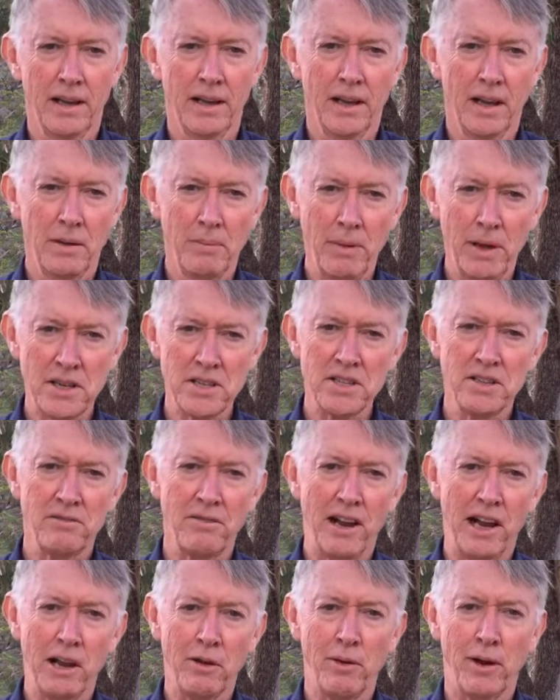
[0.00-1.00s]
Imagine
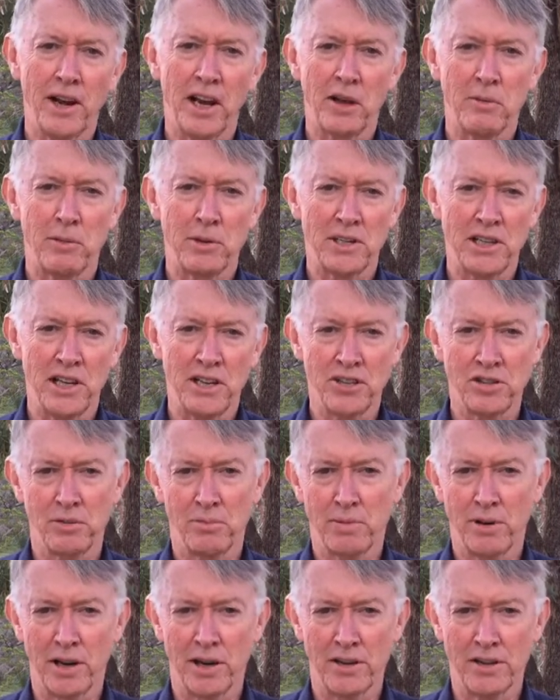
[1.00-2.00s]
evaluating a potential
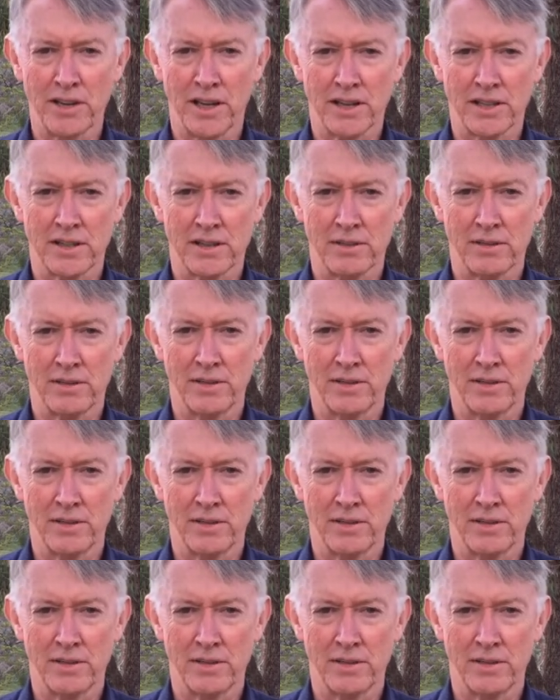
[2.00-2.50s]
project,